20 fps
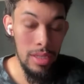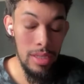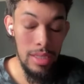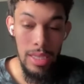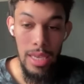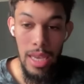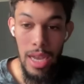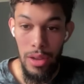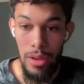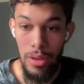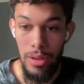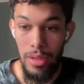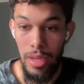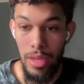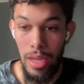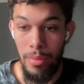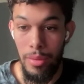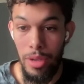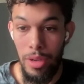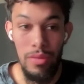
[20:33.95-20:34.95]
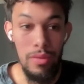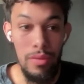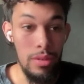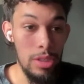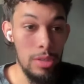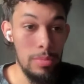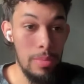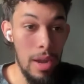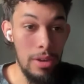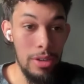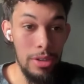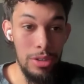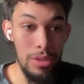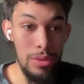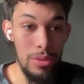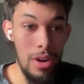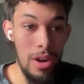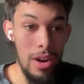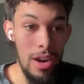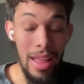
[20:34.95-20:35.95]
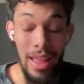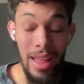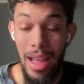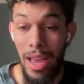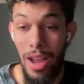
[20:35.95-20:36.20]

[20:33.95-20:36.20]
to see how much of a responder you are.